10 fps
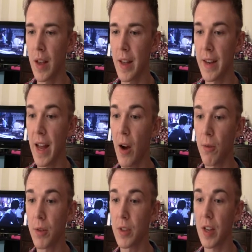Now
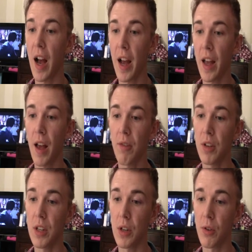for this high IV
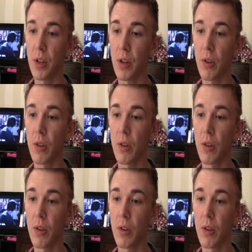Nidorino.